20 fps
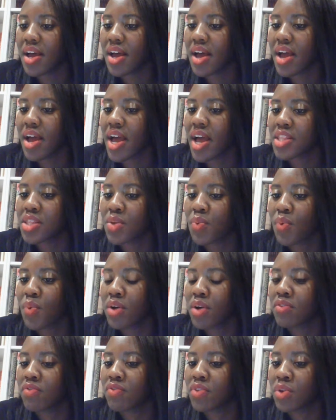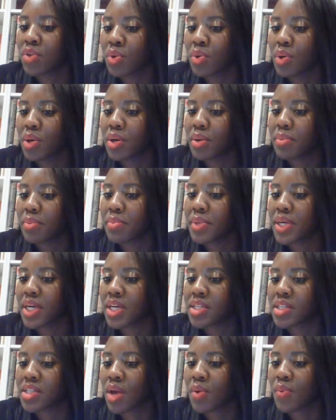I had the one fluke
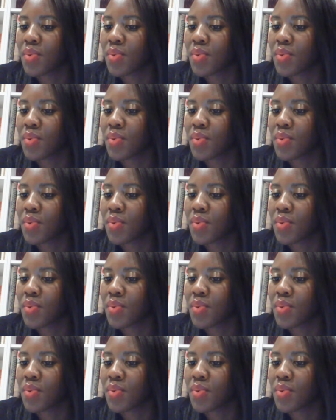because I